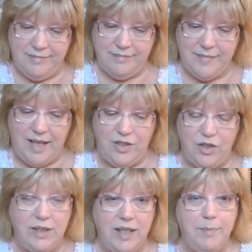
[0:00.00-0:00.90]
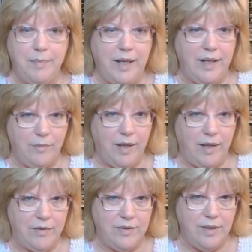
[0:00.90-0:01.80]
I should keep like a
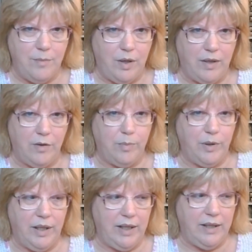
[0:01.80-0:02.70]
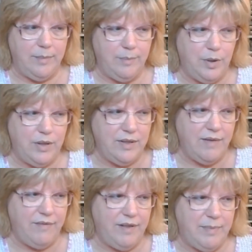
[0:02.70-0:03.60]
record somewhere, or put
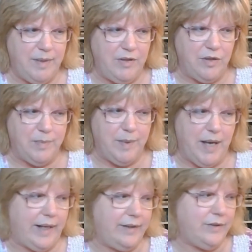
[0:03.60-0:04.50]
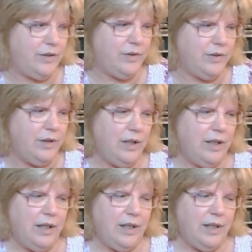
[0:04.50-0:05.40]
stuff in a special spot. I don't know,
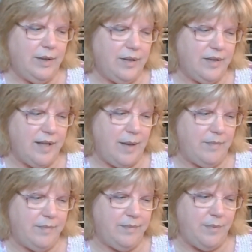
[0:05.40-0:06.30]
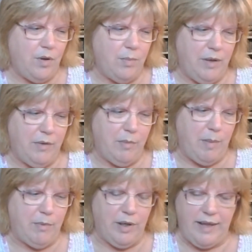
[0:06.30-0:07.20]
because I'm horrible at
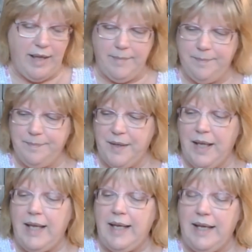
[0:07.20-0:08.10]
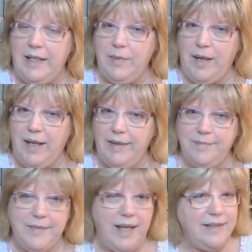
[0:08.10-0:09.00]
remembering that. Anyway,
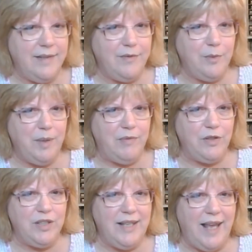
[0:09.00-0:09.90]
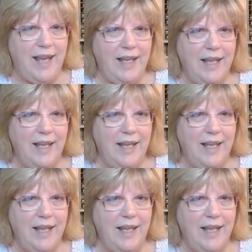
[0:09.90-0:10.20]
that's it for me for today.